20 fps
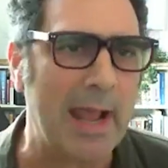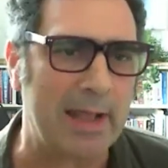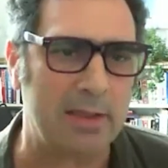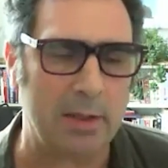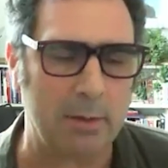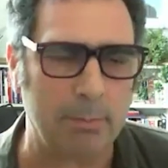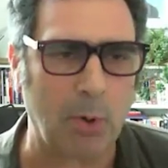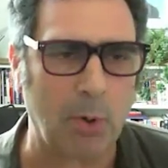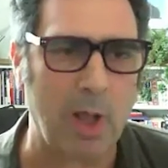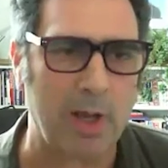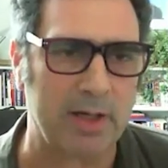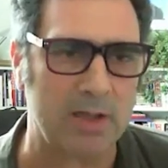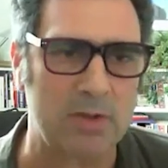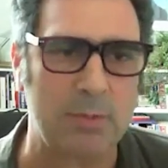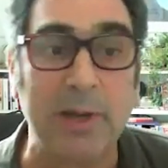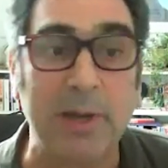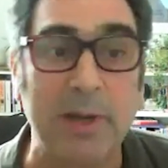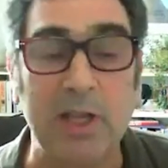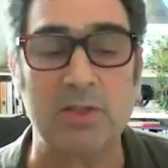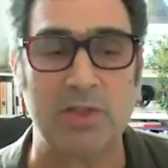the products,
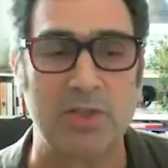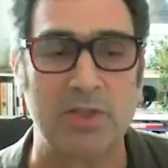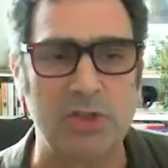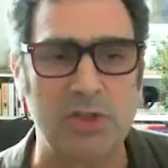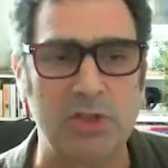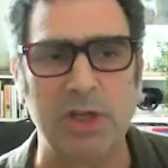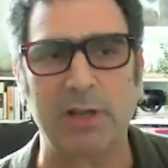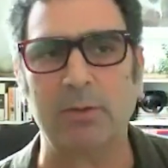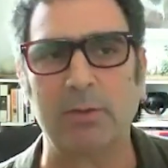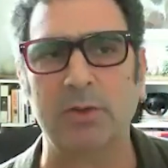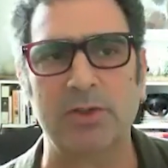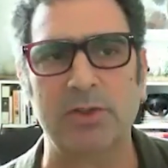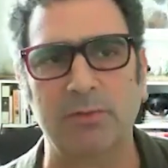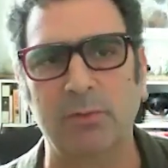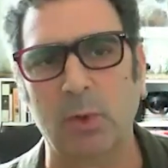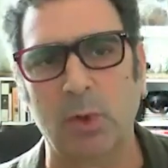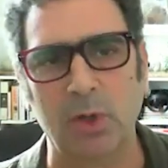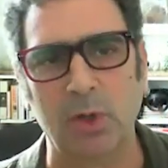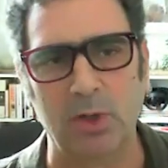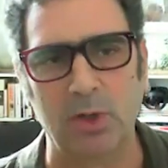because it's generative,
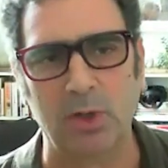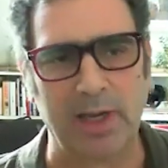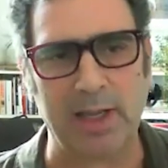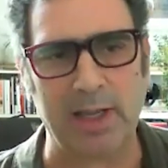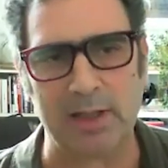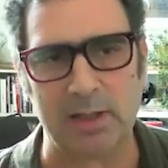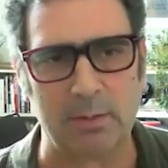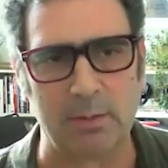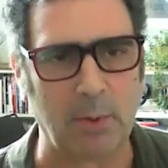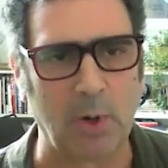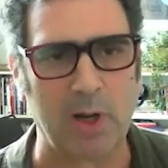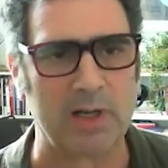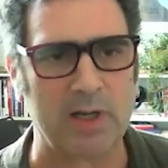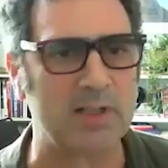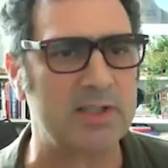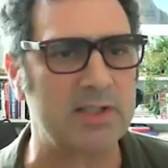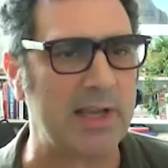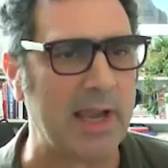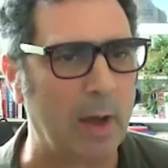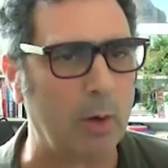we're looking at the
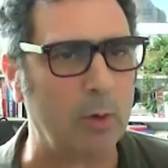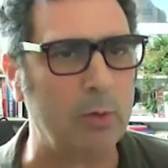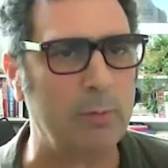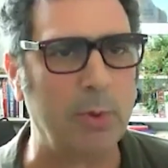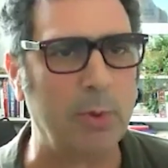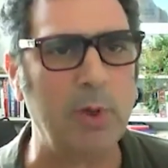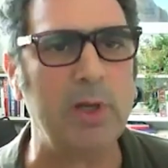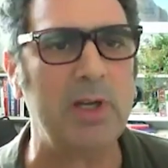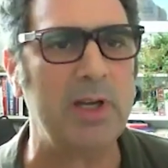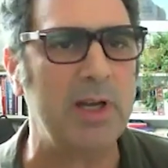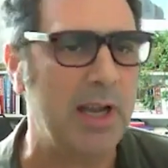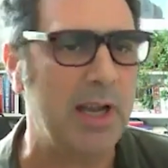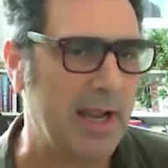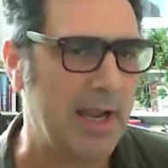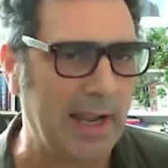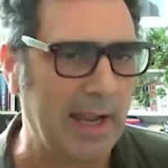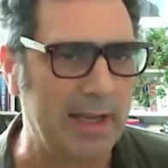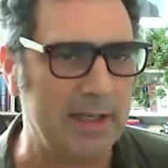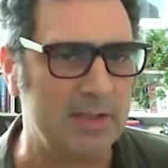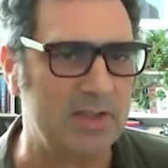product's output
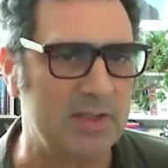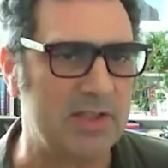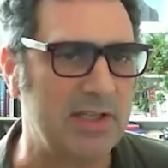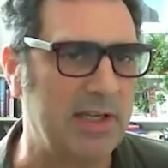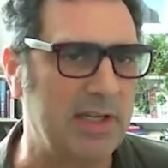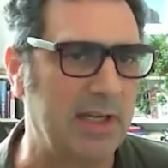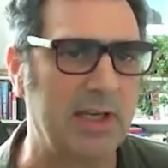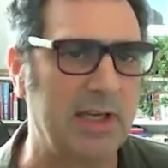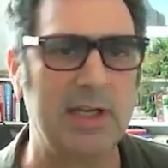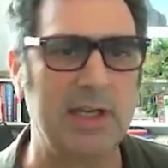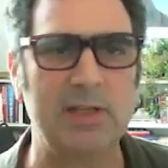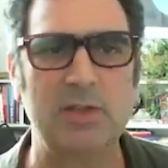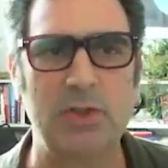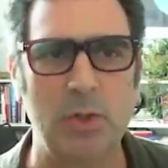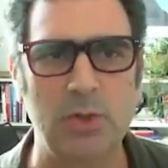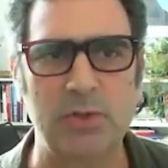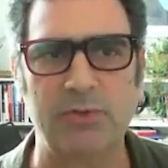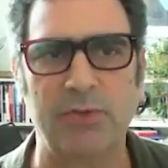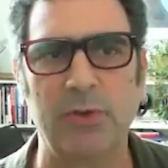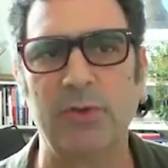and seeing its
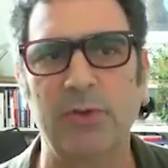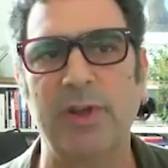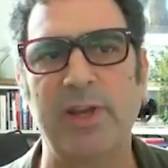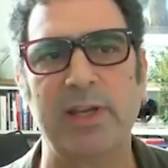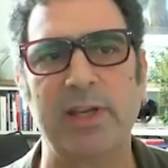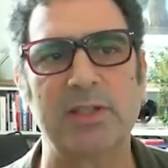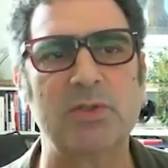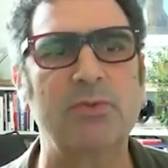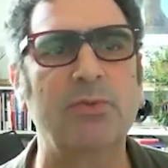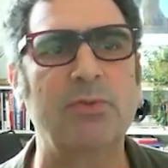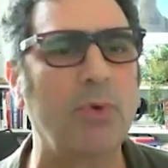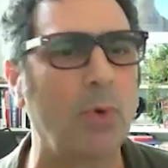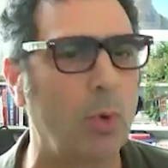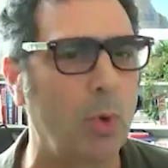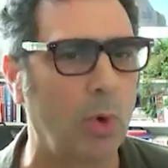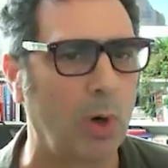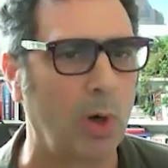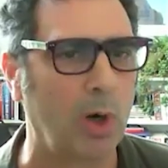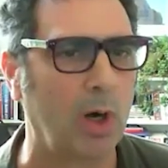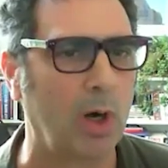usefulness
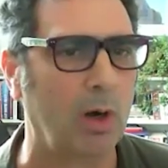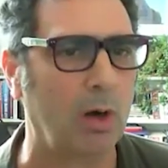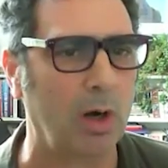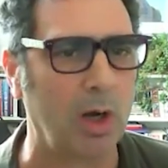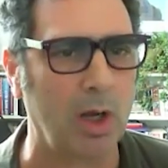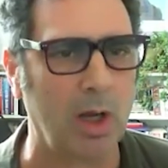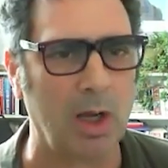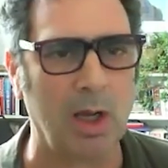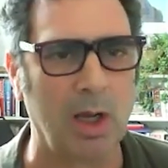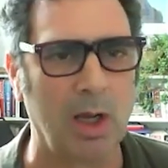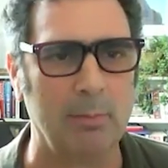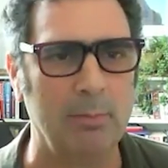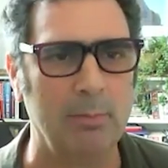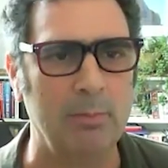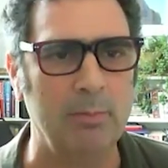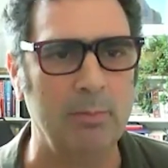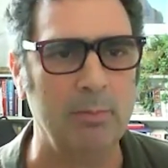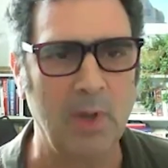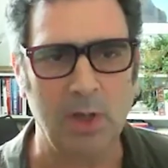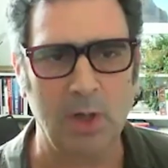for
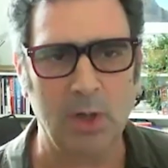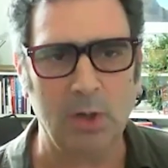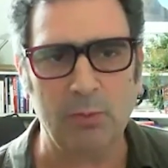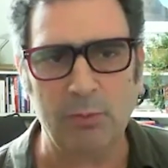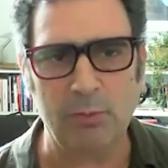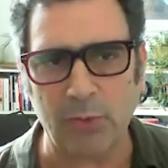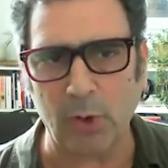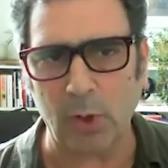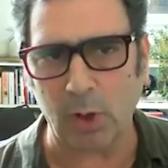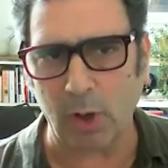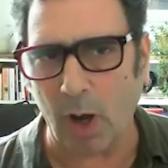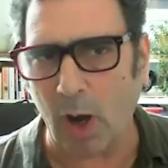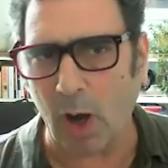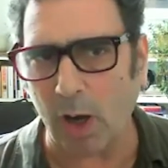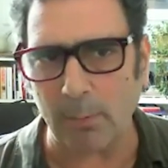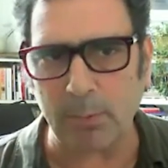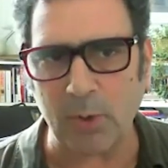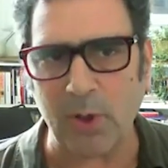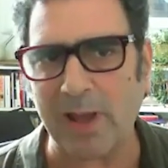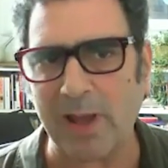
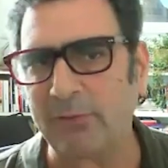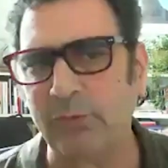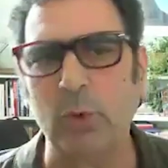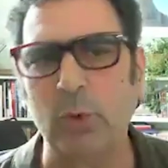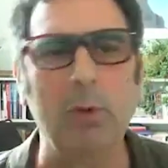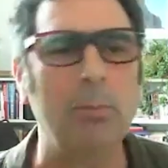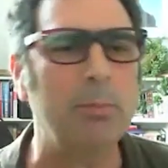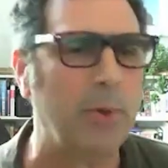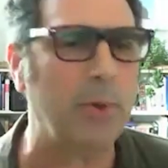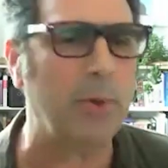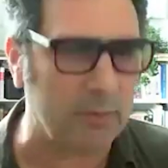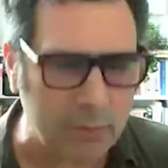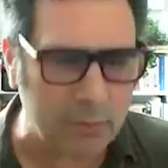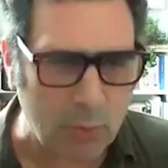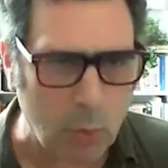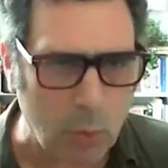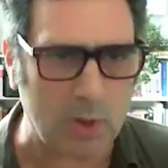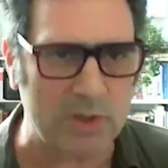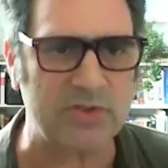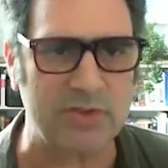our platform, but of
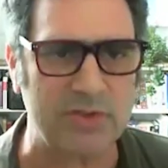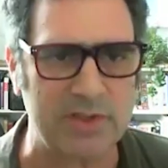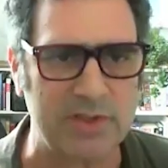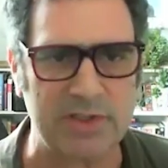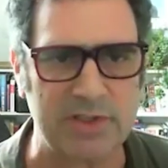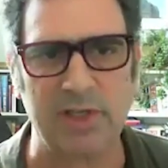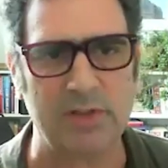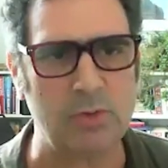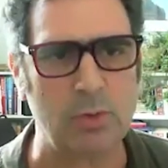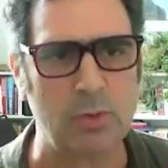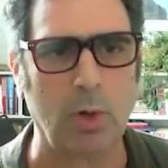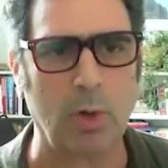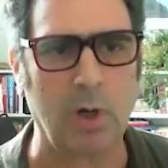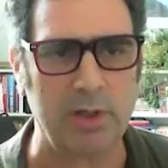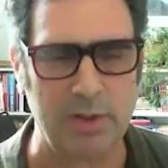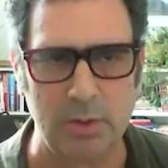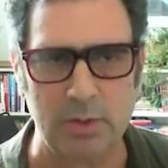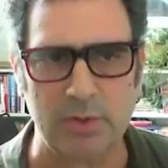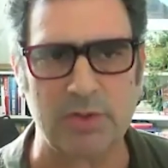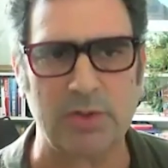course, listening to our
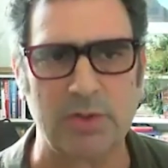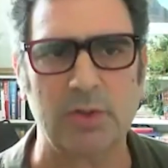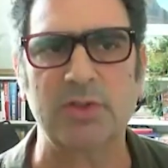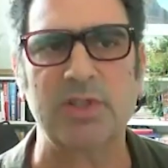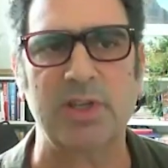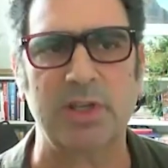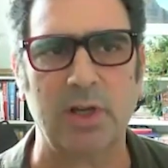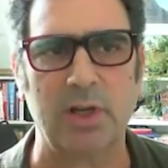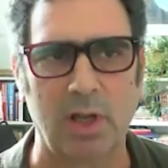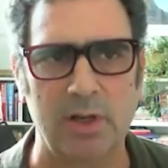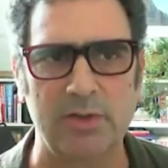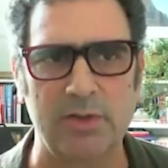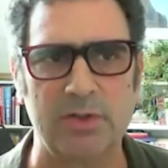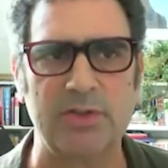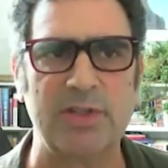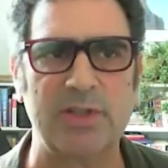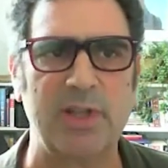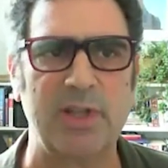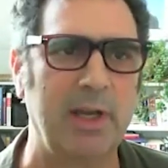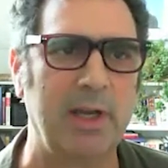users and
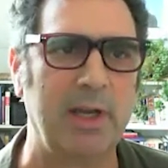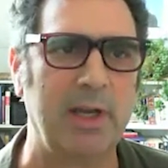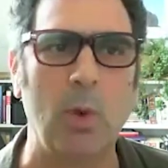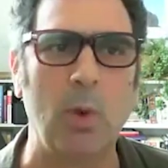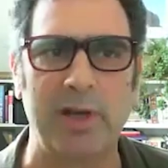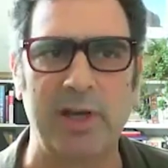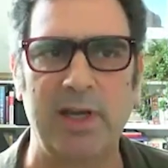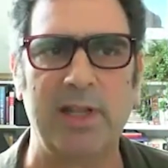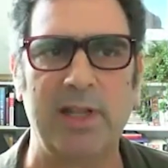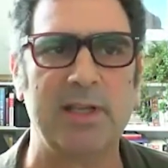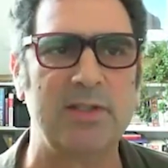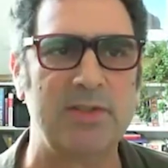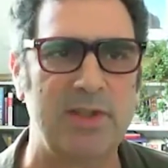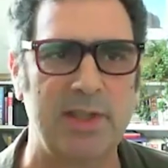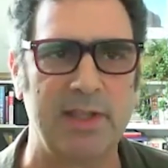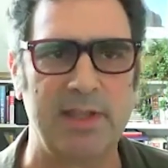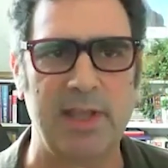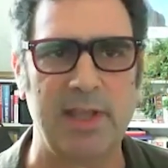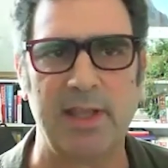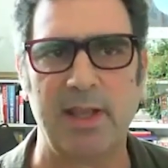understanding what it is
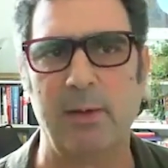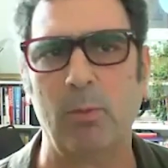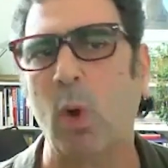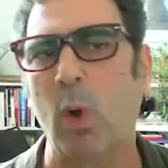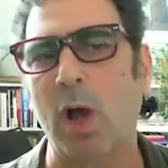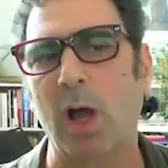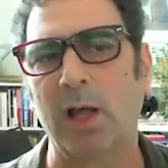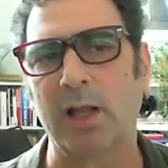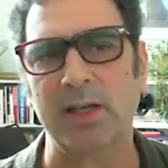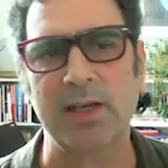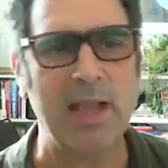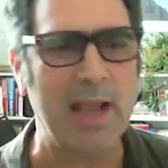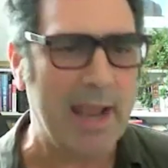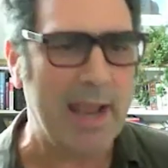that they want.